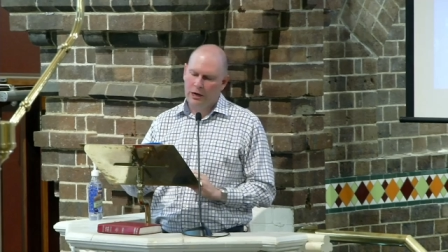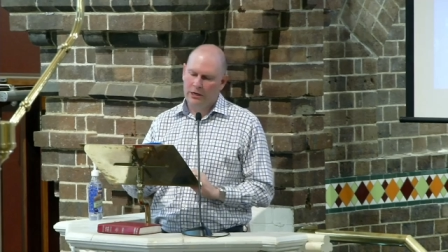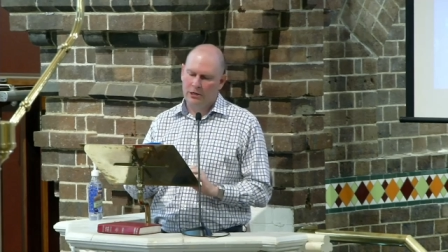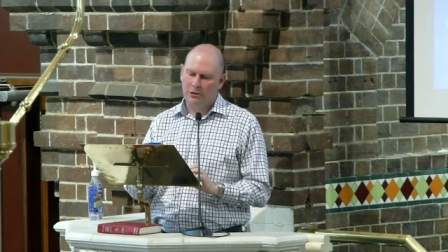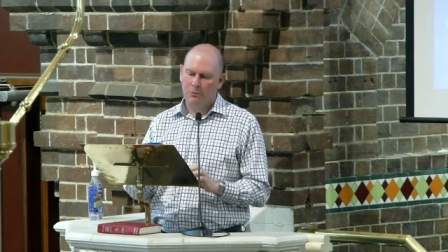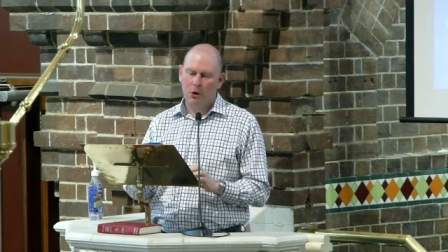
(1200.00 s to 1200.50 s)

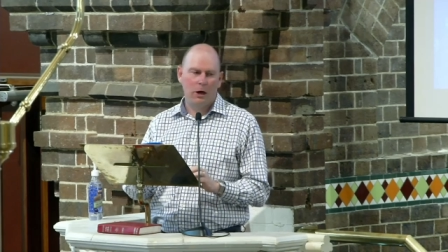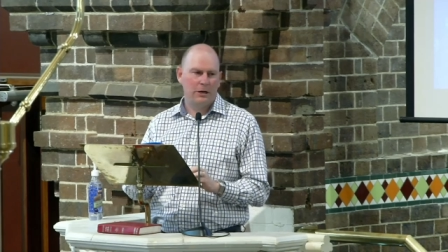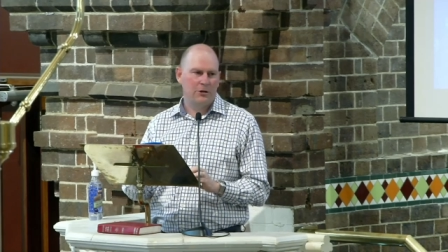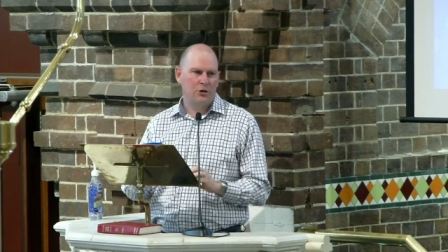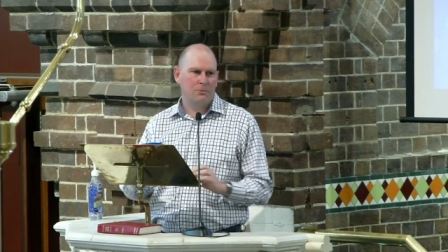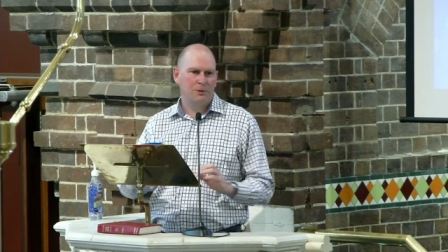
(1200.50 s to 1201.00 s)
your mind, and
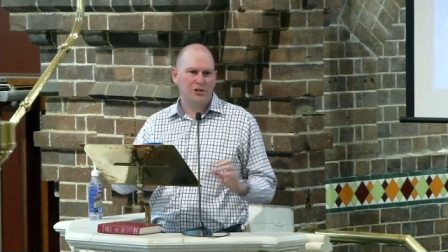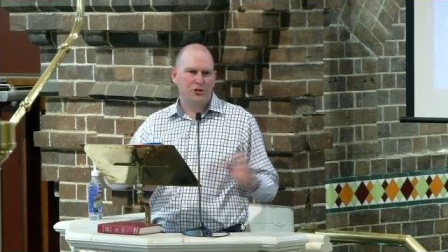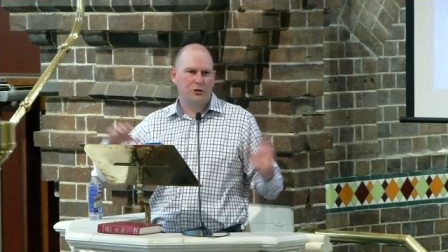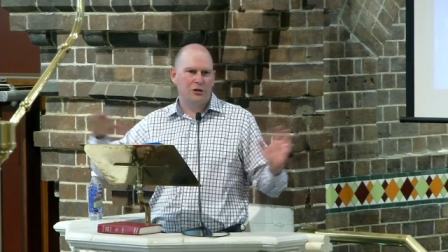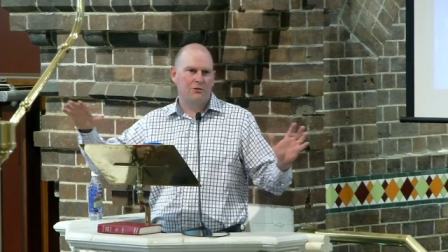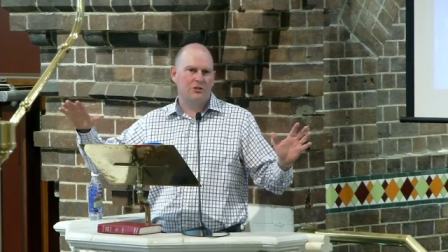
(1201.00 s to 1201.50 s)
you're
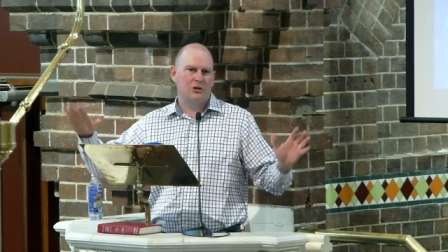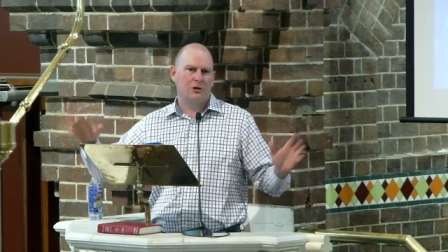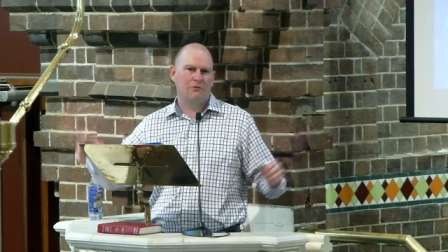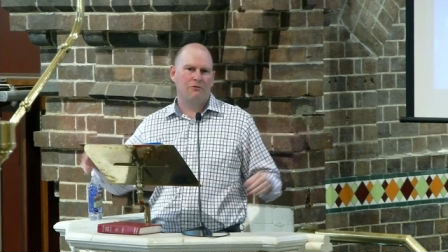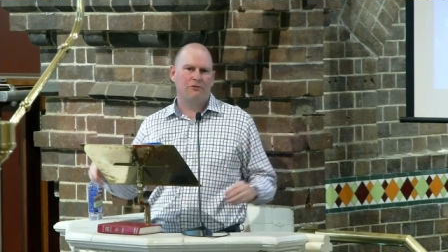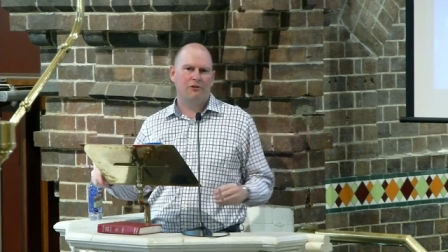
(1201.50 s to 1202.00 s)
picturing
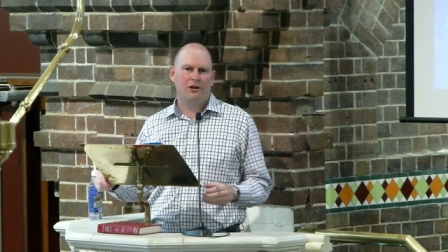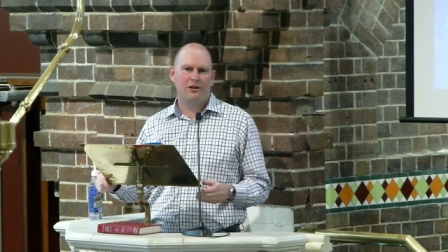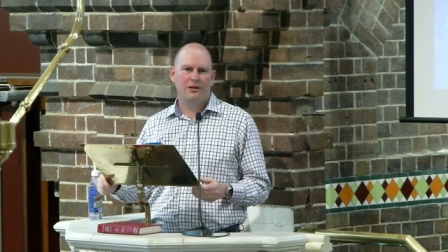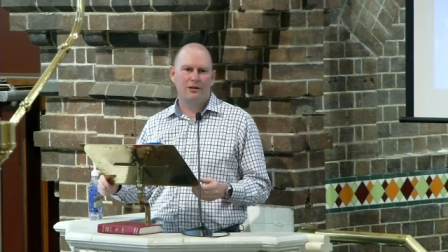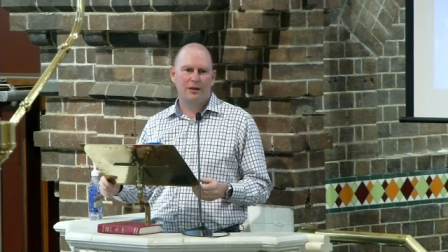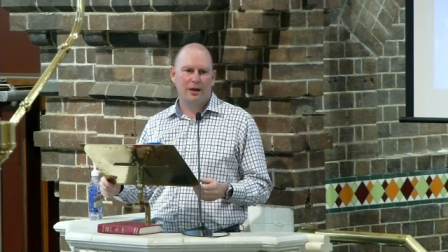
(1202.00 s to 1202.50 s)
yourself
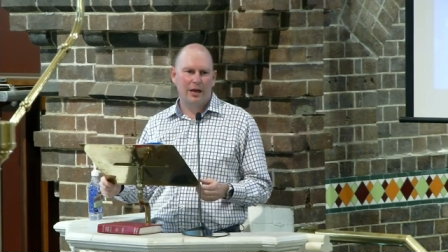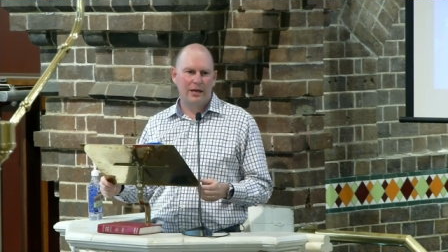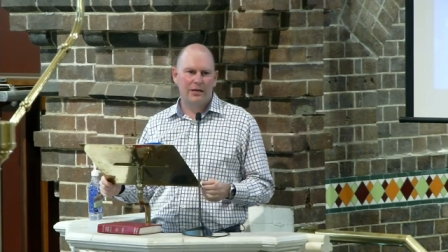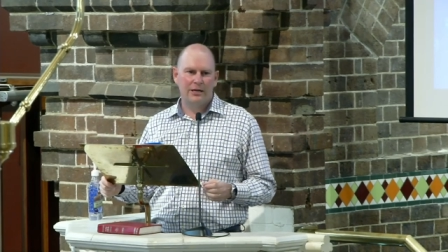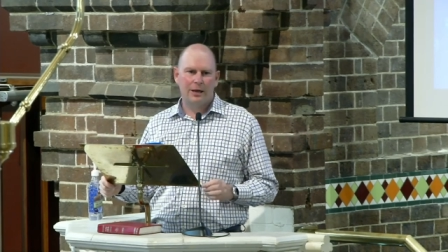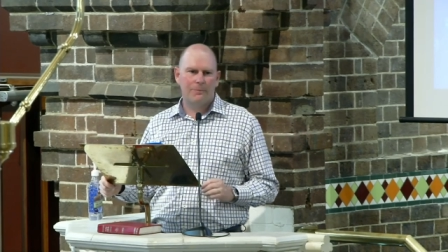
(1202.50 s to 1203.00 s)

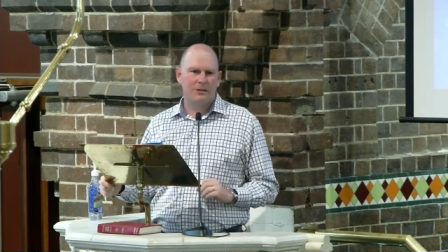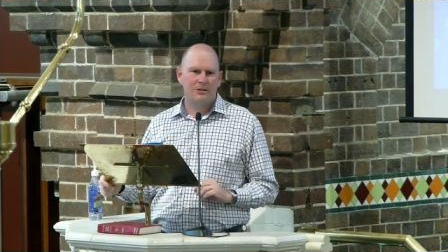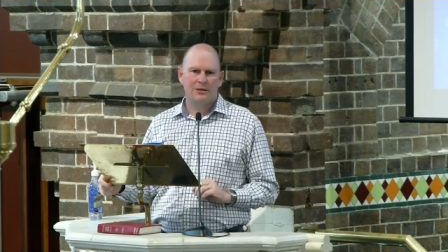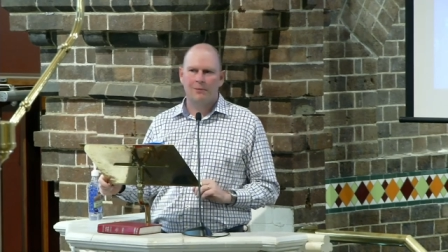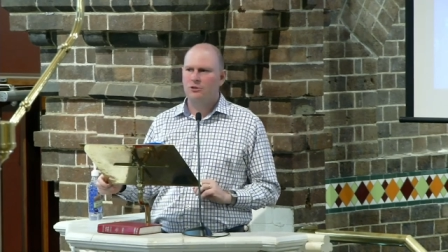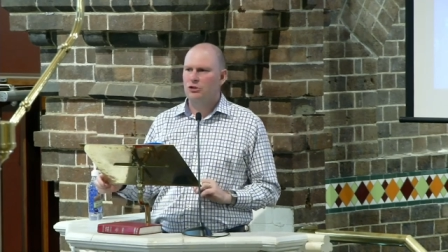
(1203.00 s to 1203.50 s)
ending up in
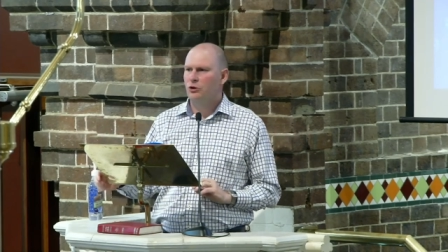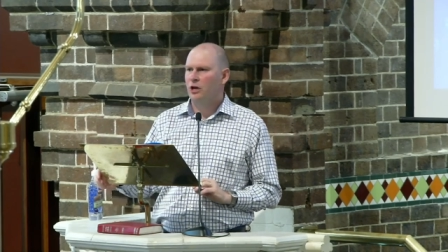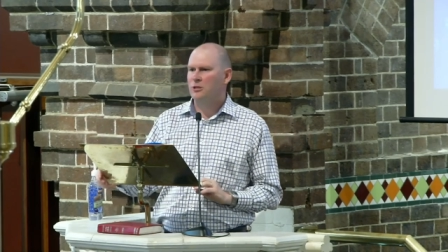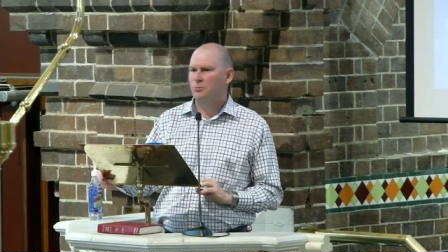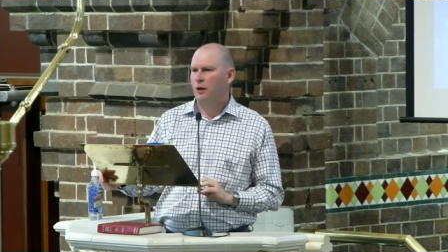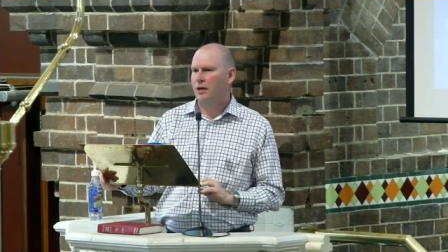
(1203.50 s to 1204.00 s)
some
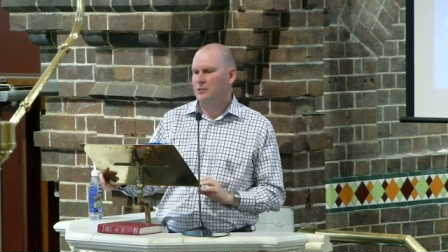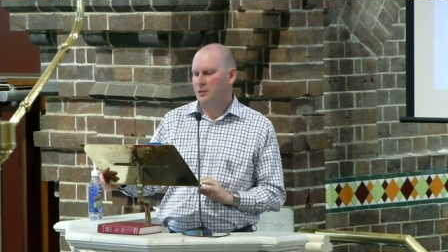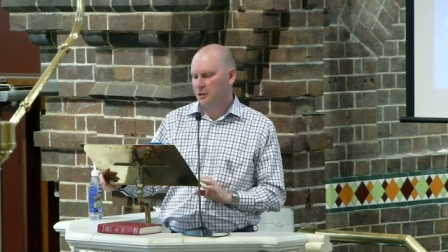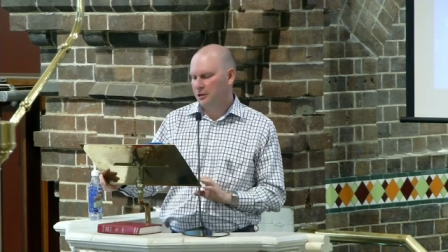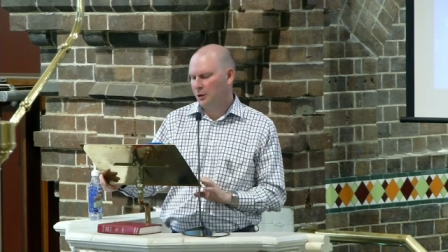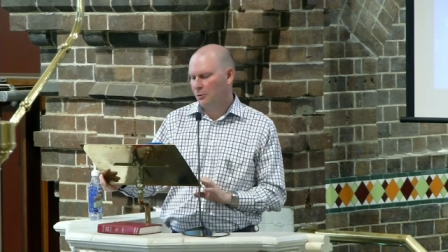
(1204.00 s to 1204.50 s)
strange place that
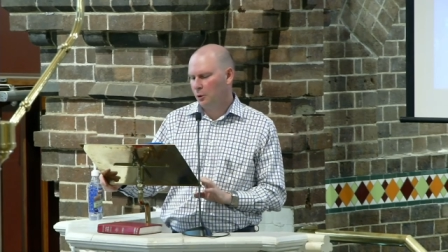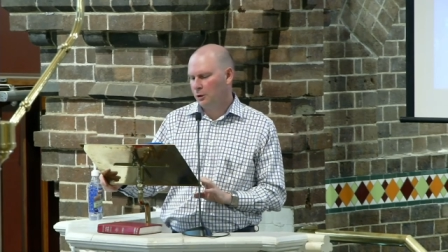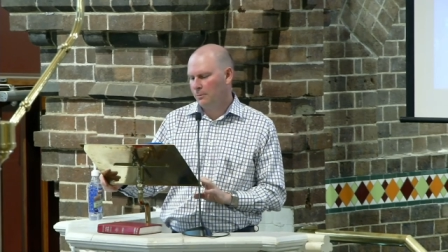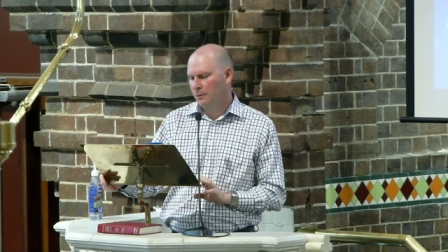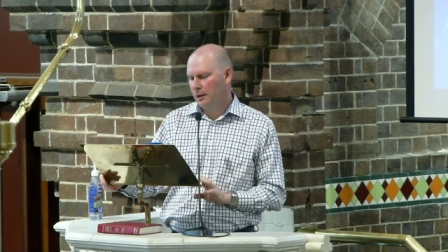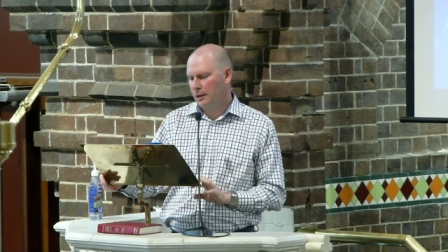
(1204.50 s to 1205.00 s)
you don't want to
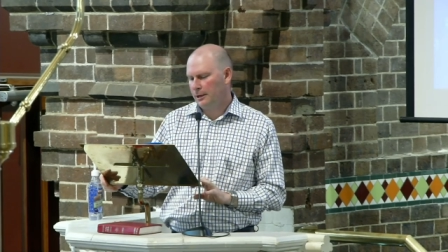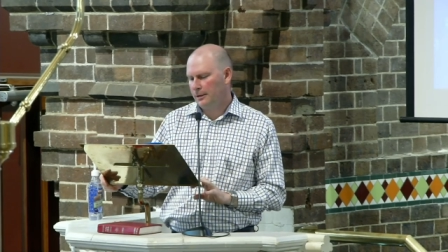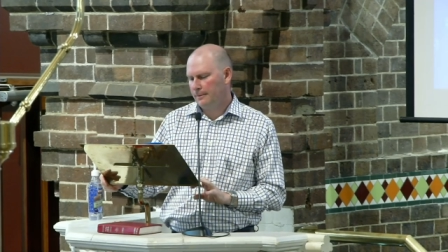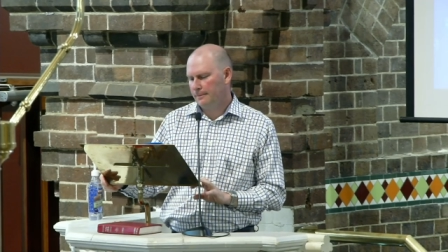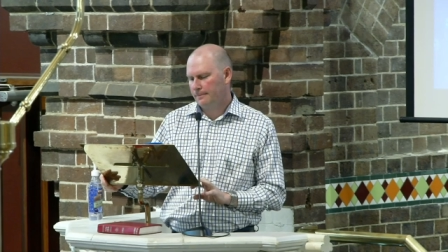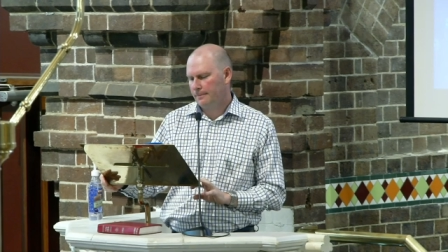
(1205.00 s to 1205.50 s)
be.
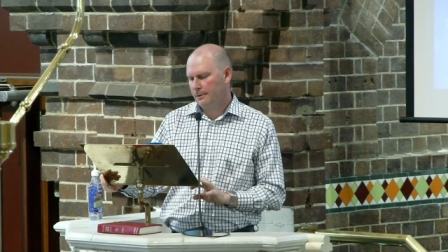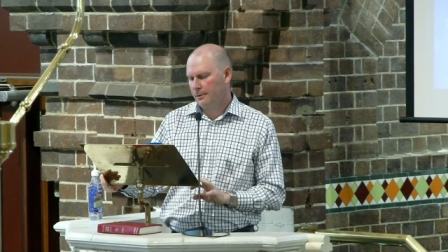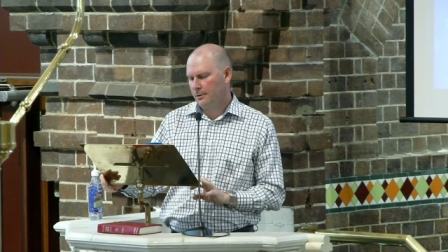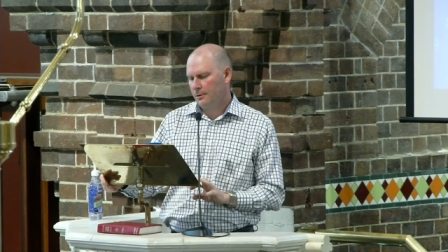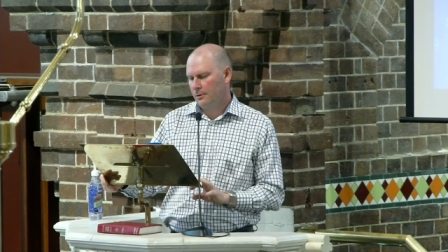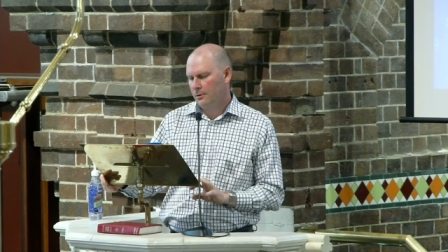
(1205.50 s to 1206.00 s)

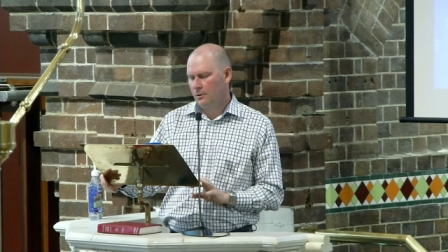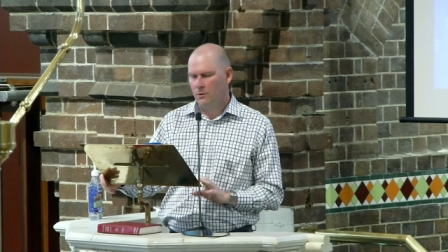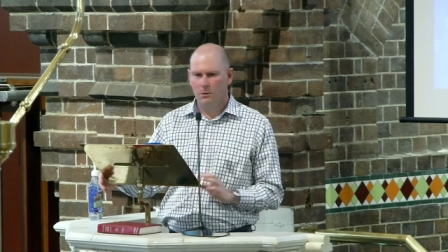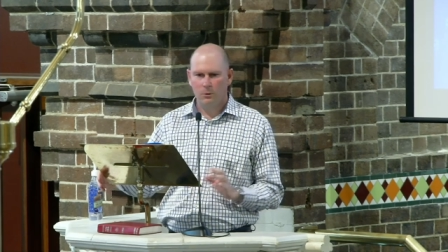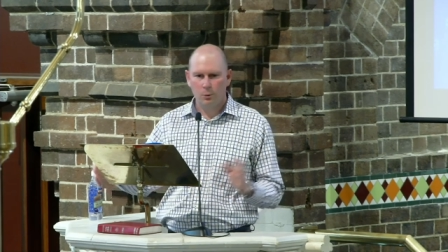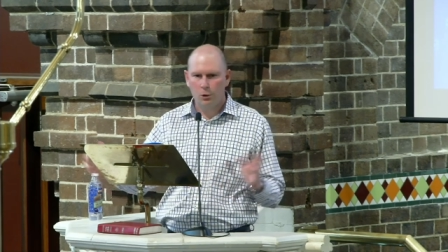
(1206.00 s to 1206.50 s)

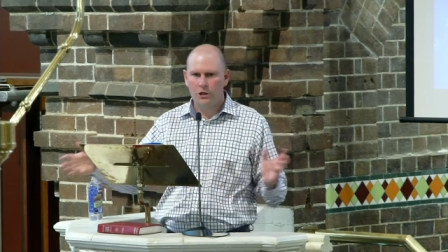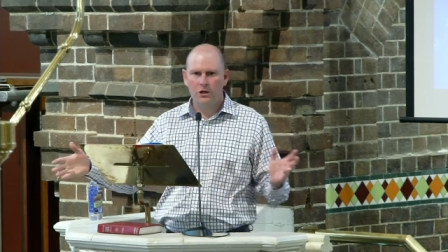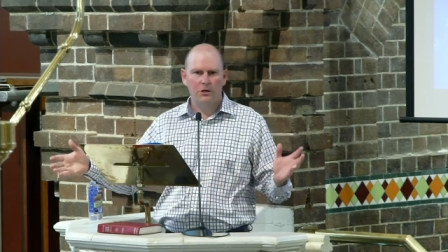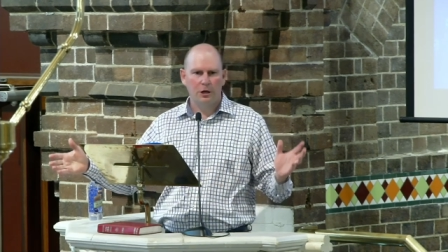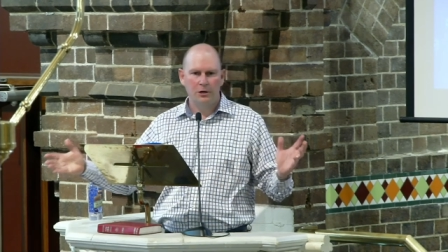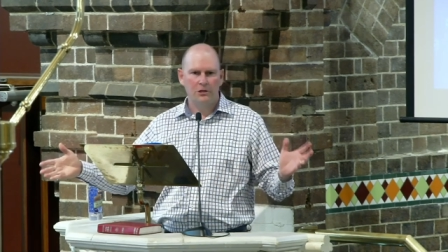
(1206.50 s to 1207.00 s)
What are you
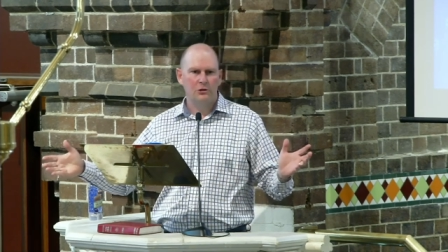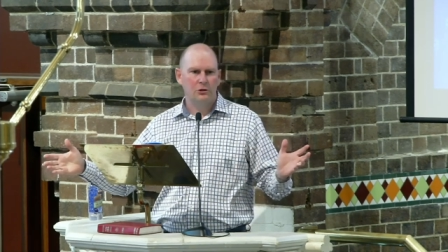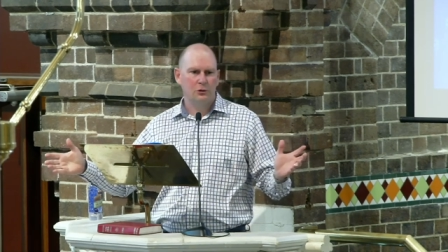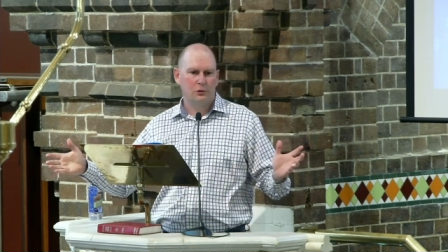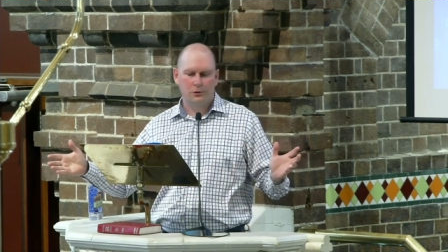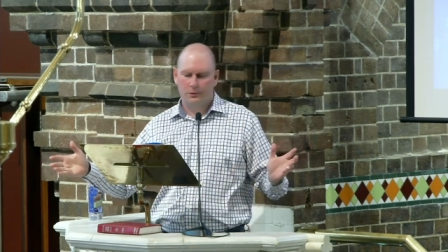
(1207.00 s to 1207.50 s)
going to do?